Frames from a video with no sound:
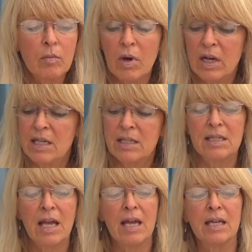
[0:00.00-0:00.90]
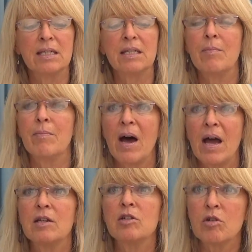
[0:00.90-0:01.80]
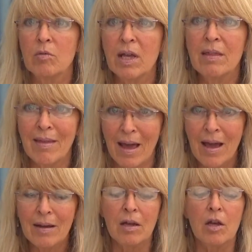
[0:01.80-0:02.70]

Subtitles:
what he's saying is that by doing that,